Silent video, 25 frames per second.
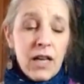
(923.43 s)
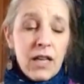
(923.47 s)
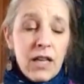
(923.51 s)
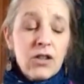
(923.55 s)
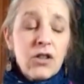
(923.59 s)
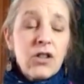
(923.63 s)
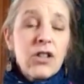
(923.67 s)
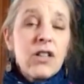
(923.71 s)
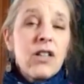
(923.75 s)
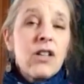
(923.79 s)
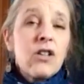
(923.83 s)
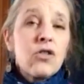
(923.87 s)

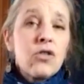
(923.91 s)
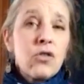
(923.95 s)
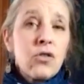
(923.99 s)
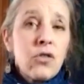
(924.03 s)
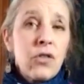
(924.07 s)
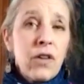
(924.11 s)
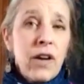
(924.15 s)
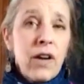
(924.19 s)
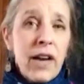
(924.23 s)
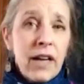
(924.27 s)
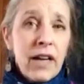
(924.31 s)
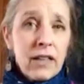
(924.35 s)
it's going to
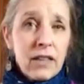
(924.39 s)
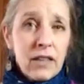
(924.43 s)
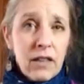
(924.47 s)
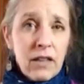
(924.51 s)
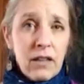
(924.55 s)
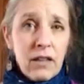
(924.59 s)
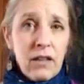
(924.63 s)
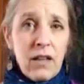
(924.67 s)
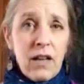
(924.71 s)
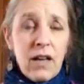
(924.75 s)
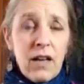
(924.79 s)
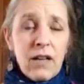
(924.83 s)
attract
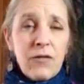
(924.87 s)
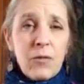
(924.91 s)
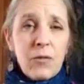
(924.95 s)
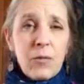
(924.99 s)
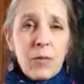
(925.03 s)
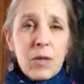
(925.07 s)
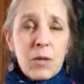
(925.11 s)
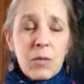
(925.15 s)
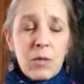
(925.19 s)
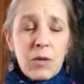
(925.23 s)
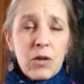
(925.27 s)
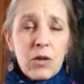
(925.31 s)
a lot of
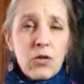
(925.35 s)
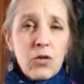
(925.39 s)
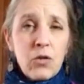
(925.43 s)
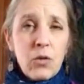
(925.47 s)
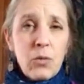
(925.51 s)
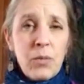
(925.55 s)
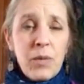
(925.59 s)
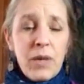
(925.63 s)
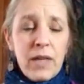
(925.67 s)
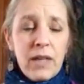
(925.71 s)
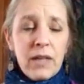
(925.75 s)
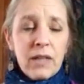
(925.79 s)

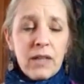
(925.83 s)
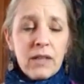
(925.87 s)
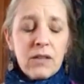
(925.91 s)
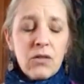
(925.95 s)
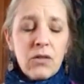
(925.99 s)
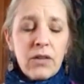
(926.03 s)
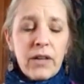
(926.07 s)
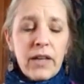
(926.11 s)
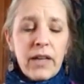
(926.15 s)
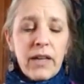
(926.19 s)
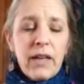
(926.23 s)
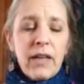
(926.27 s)
spiritual beings,
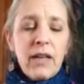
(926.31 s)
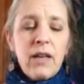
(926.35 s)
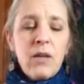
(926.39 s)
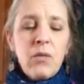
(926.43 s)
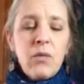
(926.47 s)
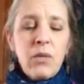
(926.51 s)
okay?